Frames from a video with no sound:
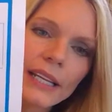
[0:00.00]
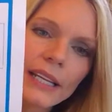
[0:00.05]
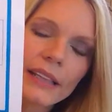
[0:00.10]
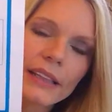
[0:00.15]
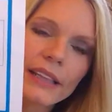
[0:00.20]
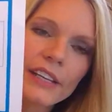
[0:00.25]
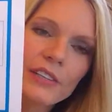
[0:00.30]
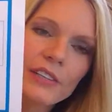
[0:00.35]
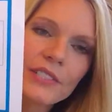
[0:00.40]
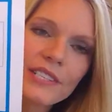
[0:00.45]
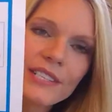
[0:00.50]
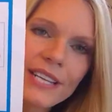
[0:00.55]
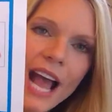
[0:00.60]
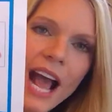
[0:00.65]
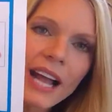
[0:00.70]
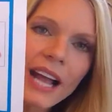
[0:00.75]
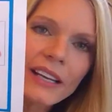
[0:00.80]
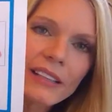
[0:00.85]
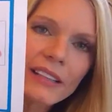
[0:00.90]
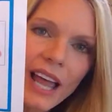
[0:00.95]
there's
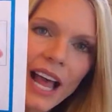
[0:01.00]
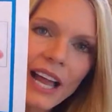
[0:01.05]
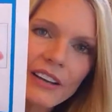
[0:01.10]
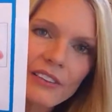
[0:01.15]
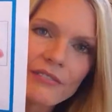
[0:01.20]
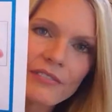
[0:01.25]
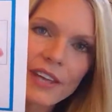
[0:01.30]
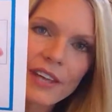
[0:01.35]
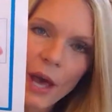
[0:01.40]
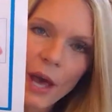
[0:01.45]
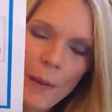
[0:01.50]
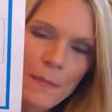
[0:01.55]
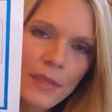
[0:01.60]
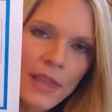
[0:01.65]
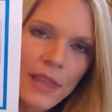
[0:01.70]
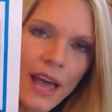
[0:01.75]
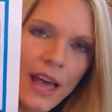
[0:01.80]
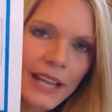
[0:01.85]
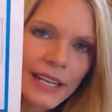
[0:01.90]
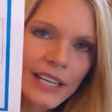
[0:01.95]
not a lot of
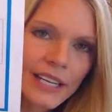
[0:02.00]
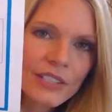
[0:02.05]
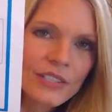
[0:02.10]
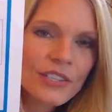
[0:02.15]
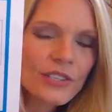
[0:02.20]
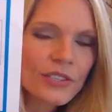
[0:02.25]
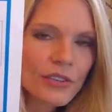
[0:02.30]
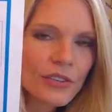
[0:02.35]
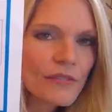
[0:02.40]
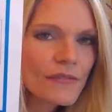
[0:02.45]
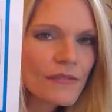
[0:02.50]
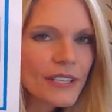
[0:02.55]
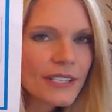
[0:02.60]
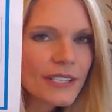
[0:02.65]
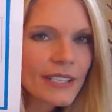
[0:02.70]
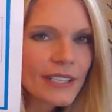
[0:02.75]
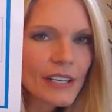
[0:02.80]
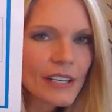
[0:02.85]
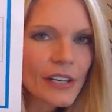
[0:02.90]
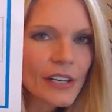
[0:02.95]
gum line and
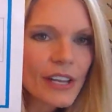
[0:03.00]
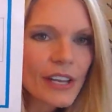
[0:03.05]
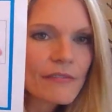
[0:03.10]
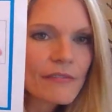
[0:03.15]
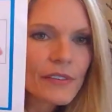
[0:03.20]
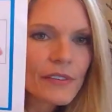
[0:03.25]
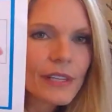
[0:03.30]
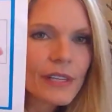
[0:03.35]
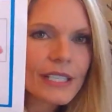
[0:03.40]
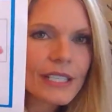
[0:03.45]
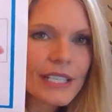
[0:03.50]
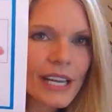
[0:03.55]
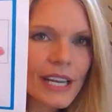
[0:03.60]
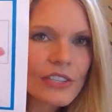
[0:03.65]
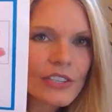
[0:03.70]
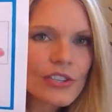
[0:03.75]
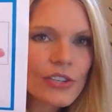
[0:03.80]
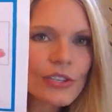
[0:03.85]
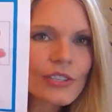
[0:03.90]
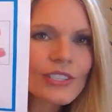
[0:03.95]
surface area for the
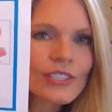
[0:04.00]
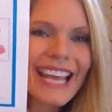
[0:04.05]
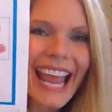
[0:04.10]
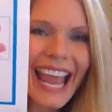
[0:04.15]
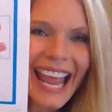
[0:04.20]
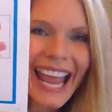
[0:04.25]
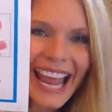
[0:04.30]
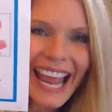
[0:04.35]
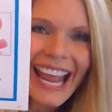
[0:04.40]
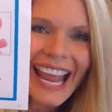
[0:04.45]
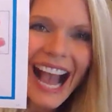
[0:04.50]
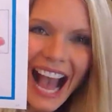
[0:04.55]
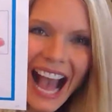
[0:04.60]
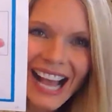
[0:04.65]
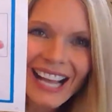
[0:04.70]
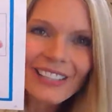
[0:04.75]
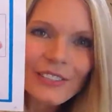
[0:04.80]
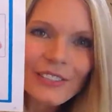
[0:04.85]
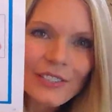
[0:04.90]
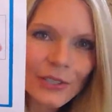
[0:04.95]
denture to hang
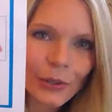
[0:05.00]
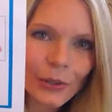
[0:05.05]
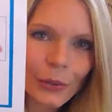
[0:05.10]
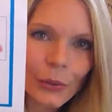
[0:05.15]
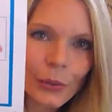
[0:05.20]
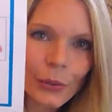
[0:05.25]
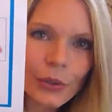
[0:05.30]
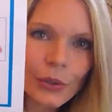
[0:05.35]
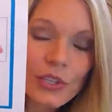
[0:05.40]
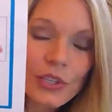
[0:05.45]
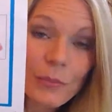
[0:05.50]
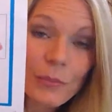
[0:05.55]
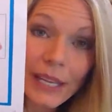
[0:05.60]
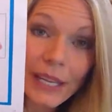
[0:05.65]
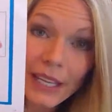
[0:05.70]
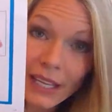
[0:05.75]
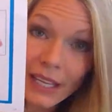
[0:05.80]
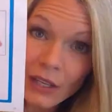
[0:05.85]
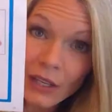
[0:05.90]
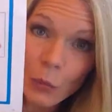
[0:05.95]
on to
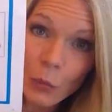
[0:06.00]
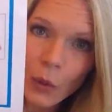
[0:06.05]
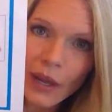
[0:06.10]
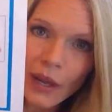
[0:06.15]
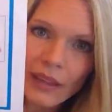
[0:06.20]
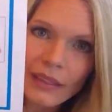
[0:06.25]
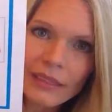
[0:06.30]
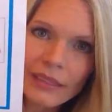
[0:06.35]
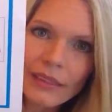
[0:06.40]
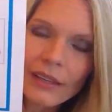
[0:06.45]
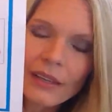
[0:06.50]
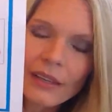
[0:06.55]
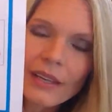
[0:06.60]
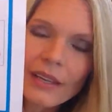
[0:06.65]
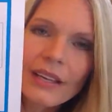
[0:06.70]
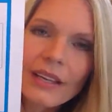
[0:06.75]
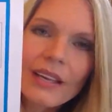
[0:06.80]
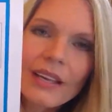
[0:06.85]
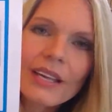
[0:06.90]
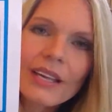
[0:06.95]
begin with.
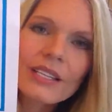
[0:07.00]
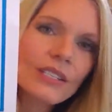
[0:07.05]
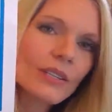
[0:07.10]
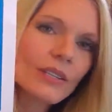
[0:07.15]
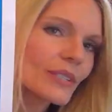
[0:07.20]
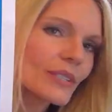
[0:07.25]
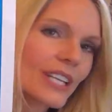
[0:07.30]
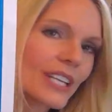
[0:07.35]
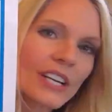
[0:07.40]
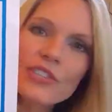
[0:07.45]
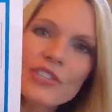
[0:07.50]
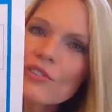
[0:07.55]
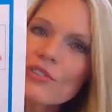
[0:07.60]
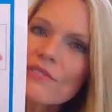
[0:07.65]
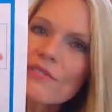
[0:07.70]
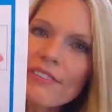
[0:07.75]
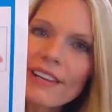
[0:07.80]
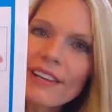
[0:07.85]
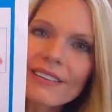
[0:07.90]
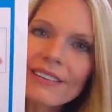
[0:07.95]
So
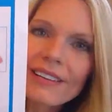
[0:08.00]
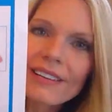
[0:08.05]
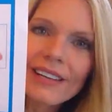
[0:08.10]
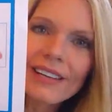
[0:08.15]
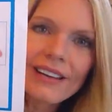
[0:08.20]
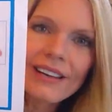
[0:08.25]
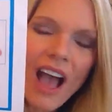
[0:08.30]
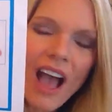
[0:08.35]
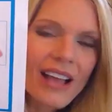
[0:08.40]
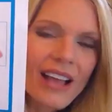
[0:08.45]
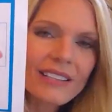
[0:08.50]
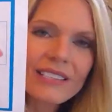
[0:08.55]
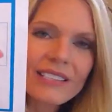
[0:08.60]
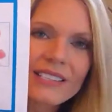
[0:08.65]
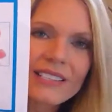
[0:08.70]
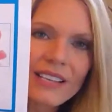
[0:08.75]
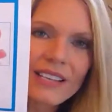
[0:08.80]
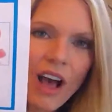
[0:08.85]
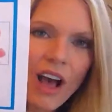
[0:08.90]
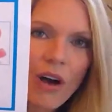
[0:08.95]
DenSureFit cannot
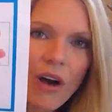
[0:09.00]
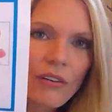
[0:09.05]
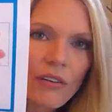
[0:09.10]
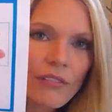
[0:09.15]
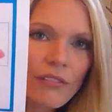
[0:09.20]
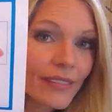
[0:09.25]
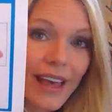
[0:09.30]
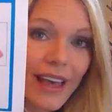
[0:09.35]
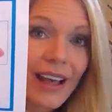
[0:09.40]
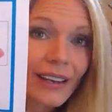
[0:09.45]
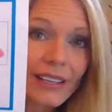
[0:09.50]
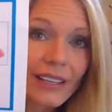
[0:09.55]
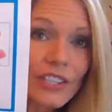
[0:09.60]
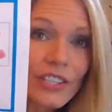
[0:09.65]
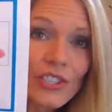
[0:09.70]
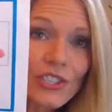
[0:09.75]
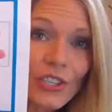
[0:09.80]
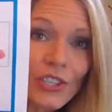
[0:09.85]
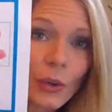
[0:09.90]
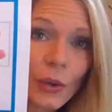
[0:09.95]
solve that
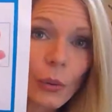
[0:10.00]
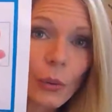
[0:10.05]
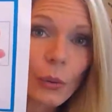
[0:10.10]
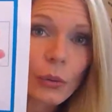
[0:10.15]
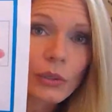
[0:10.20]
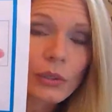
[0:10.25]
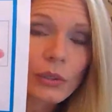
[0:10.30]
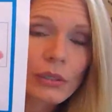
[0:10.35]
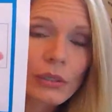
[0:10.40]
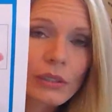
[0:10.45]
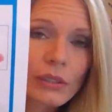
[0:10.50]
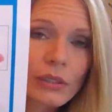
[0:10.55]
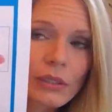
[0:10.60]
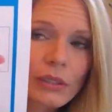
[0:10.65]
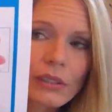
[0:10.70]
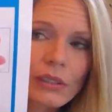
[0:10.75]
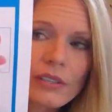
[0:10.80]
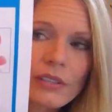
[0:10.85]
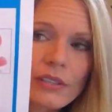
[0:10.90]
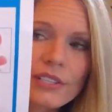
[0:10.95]
issue.
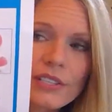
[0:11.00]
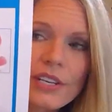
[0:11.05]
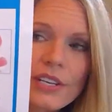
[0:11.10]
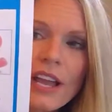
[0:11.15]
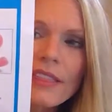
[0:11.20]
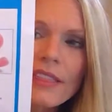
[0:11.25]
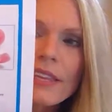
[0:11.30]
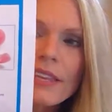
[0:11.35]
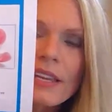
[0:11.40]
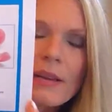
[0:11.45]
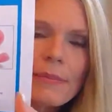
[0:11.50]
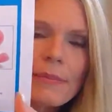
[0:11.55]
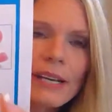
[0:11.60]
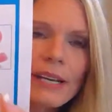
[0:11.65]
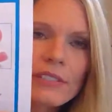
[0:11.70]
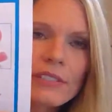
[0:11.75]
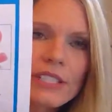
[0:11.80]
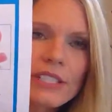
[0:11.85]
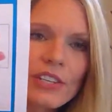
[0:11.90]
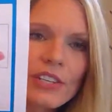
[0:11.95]
There's nothing
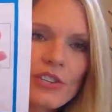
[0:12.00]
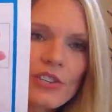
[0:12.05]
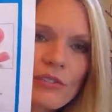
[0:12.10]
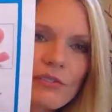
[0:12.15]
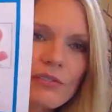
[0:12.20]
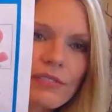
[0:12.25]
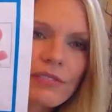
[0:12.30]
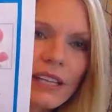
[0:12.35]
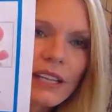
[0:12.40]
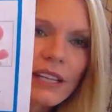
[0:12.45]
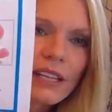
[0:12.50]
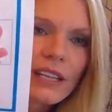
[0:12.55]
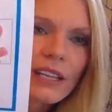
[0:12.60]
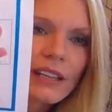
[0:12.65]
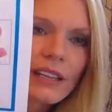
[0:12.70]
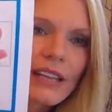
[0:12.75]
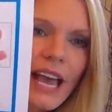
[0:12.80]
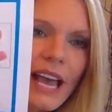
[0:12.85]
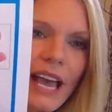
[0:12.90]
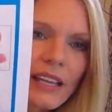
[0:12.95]
about DenSureFit
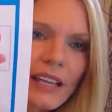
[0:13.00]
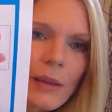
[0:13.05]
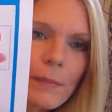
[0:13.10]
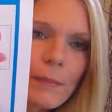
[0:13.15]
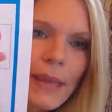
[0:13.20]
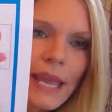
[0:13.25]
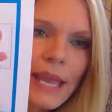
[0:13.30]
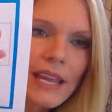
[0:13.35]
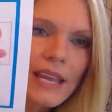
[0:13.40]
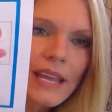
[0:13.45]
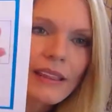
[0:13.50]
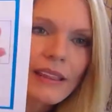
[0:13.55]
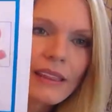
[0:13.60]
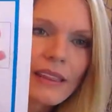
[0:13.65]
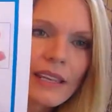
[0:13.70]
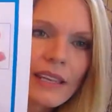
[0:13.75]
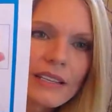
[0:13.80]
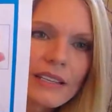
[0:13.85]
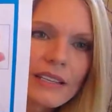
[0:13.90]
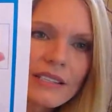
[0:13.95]
that can make
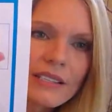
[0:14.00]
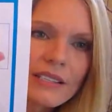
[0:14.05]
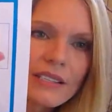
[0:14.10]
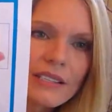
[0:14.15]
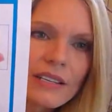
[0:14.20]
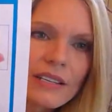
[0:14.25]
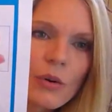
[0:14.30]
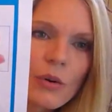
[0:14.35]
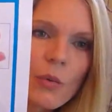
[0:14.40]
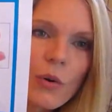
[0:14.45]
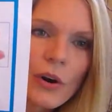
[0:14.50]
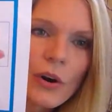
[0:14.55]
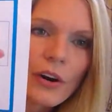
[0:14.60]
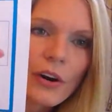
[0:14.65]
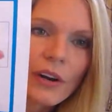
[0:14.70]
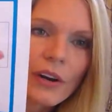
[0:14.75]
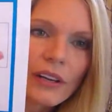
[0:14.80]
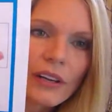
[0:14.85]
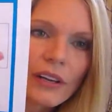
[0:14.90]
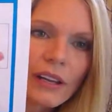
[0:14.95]
this
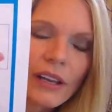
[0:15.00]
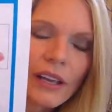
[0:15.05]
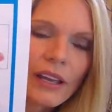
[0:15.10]
work.